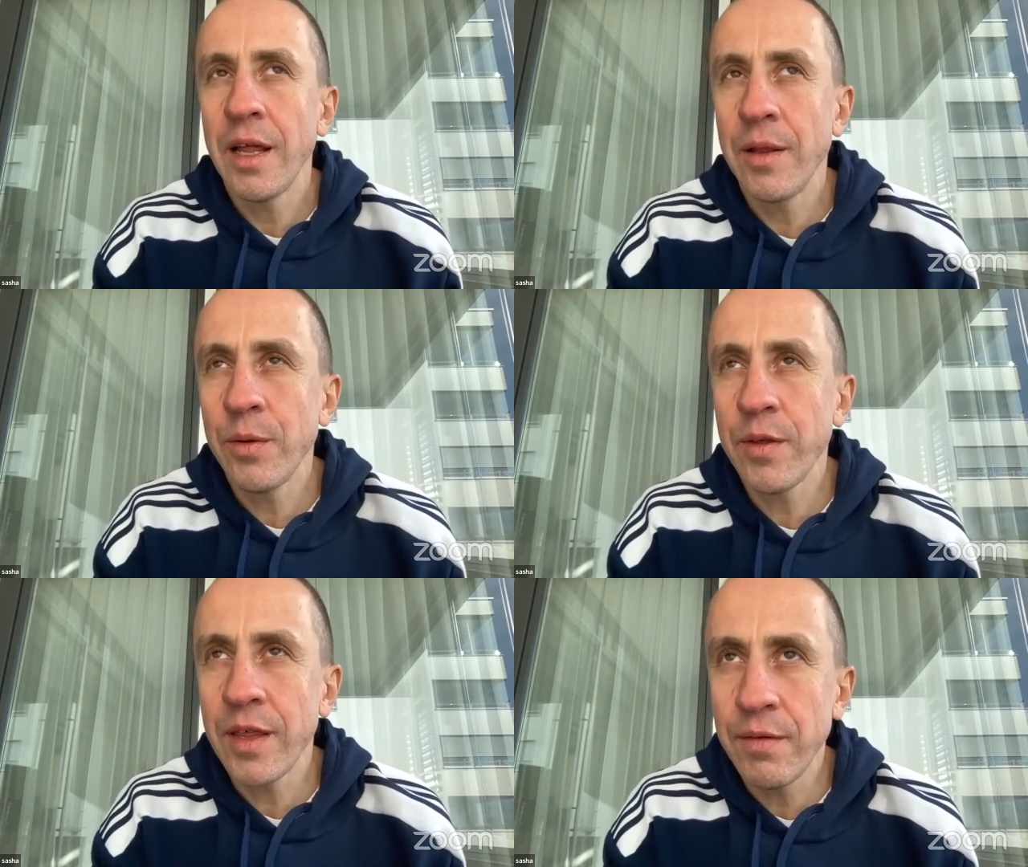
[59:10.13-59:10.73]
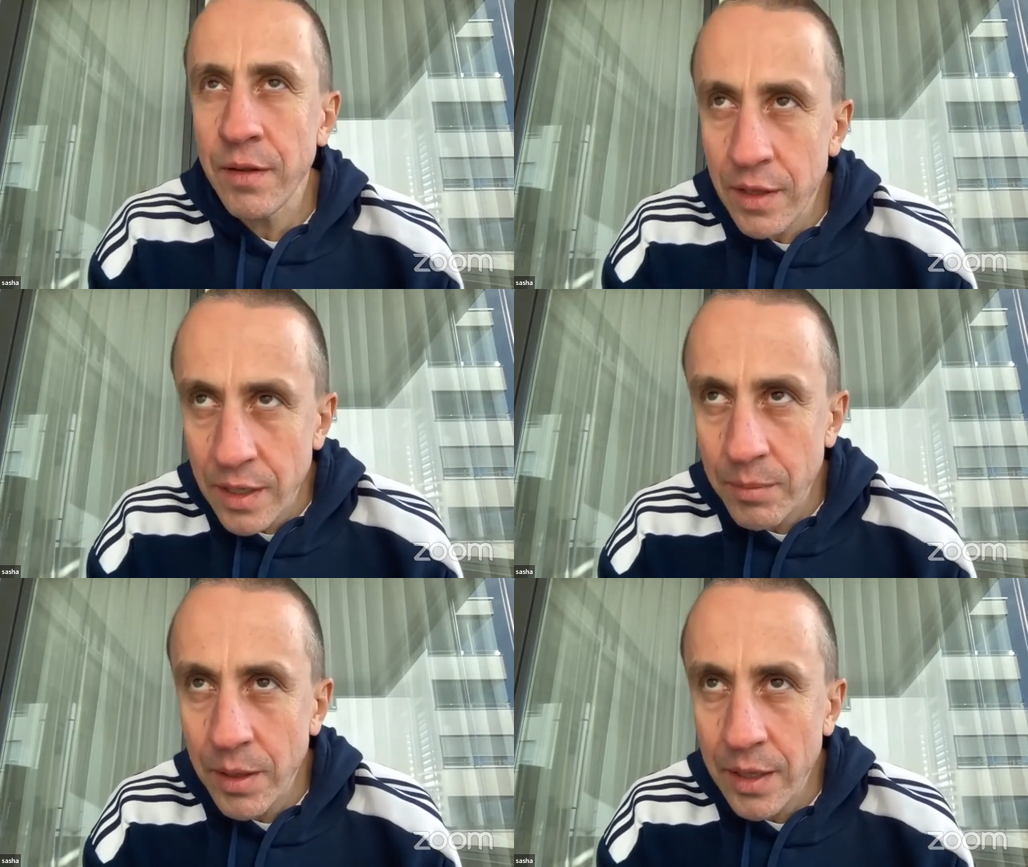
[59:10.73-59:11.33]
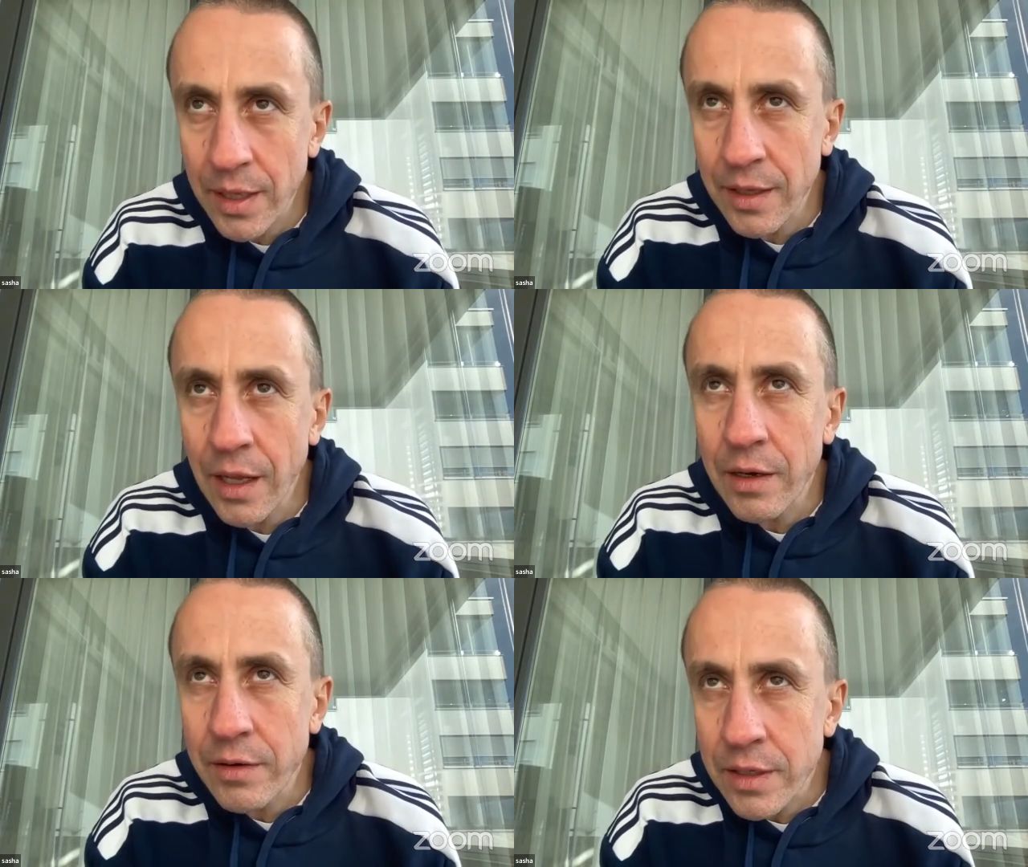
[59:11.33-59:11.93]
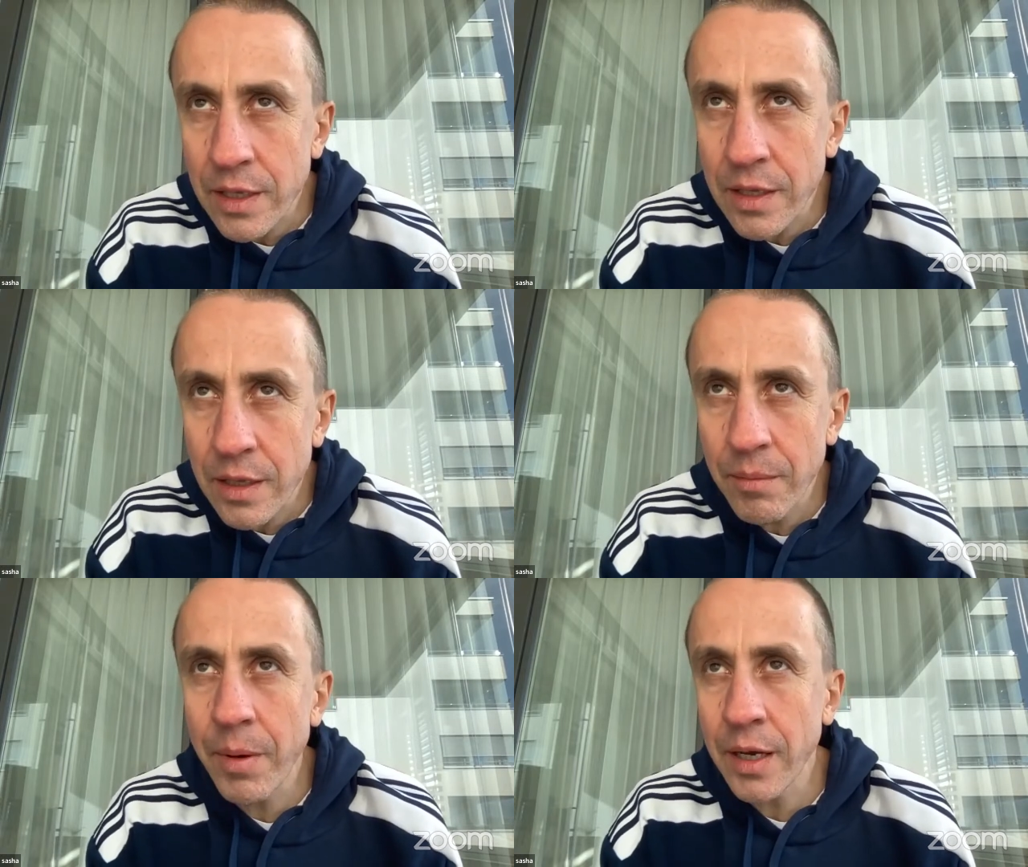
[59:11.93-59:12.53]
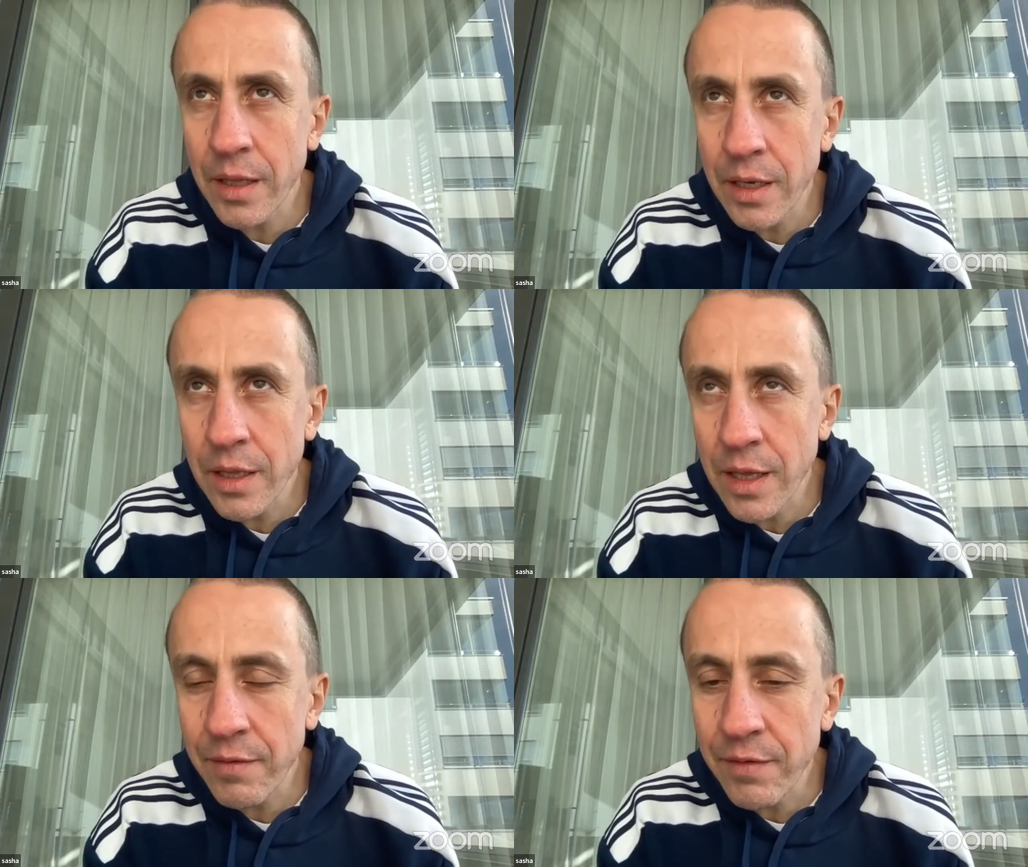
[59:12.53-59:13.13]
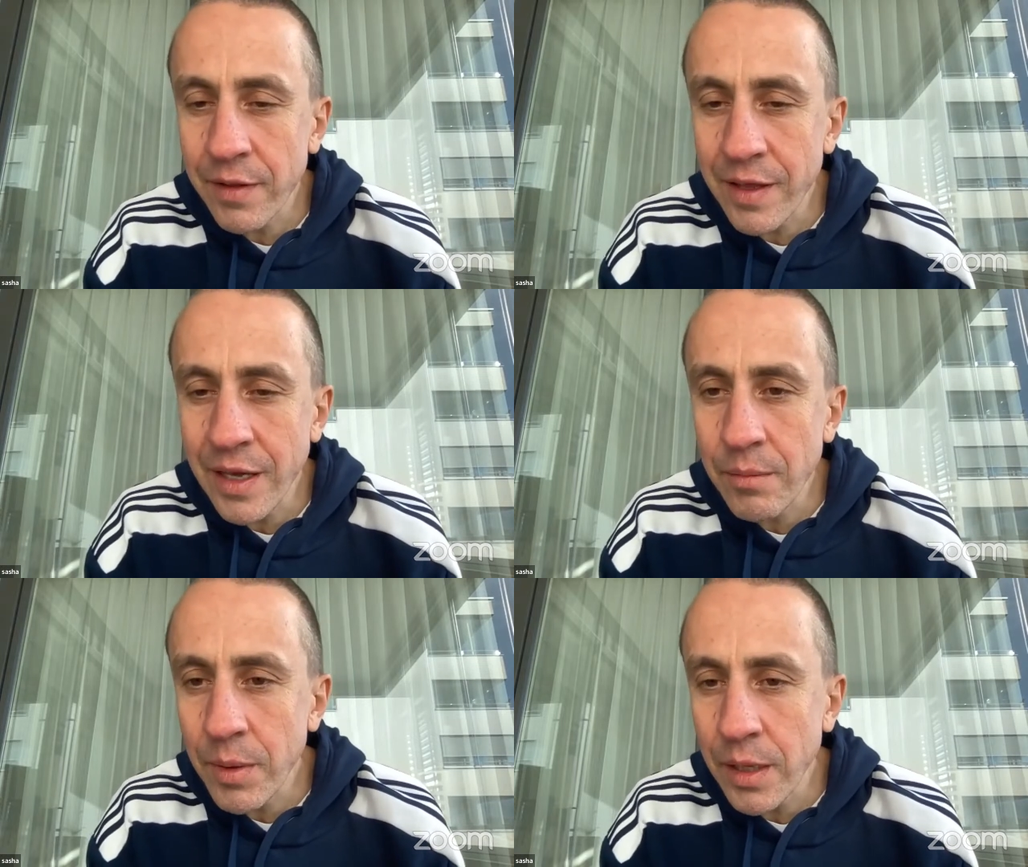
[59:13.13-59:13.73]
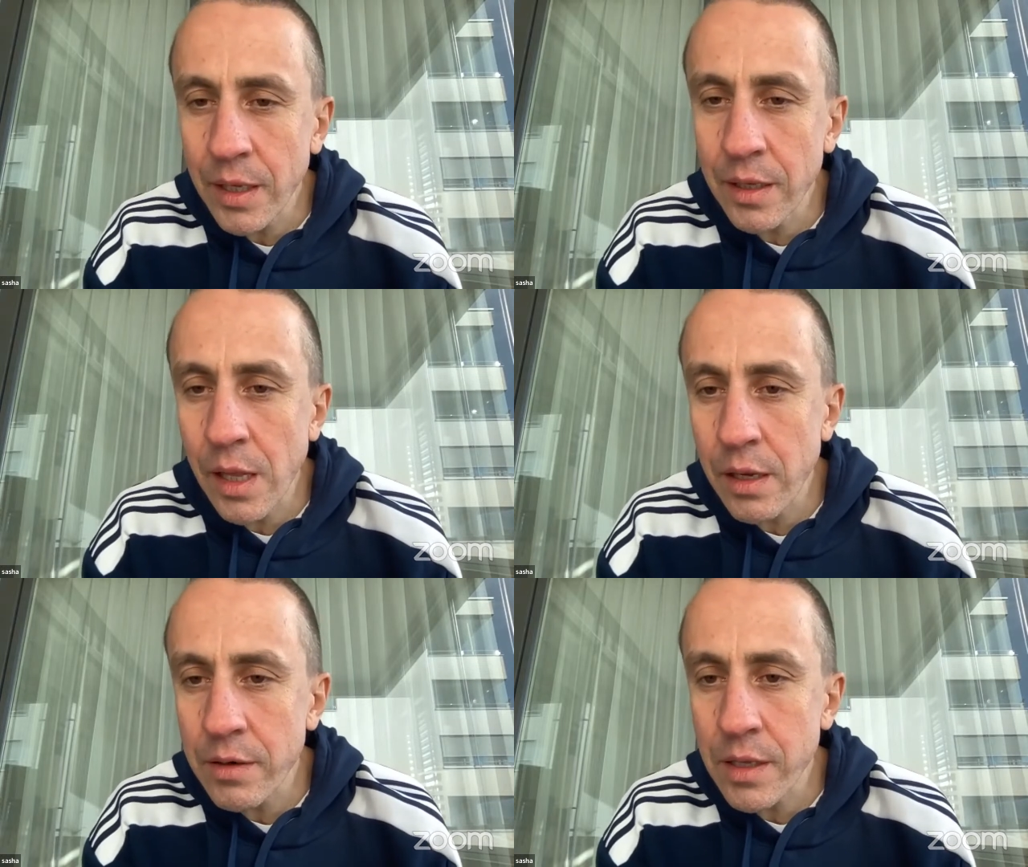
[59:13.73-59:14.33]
and it was $17 million back then, $17 million.